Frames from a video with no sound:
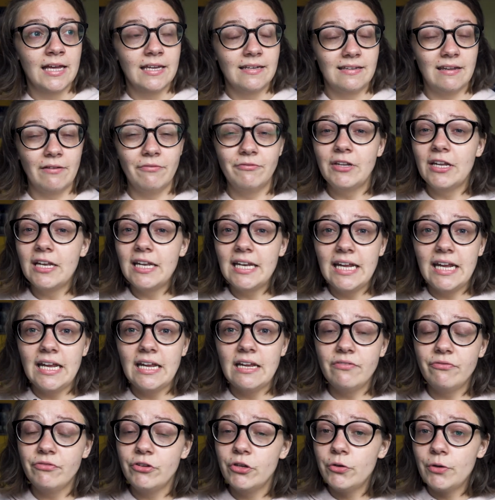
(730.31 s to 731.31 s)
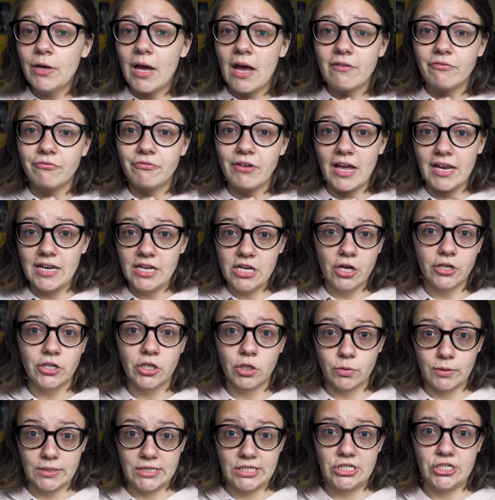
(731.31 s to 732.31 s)
definitely if you have any other
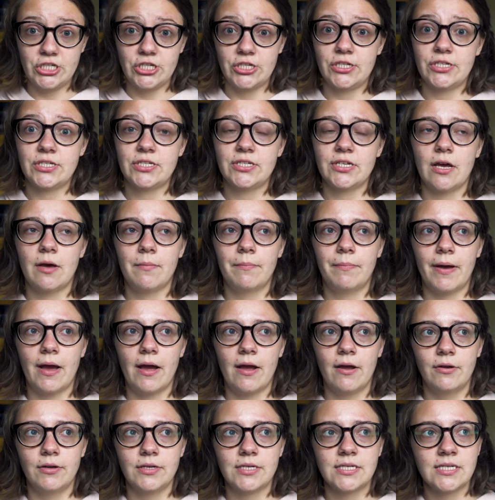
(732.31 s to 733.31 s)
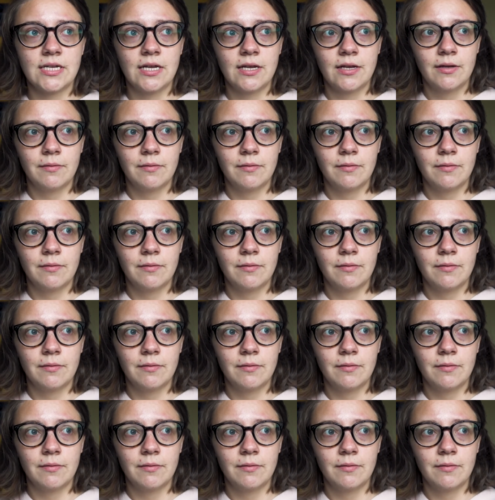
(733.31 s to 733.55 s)
questions about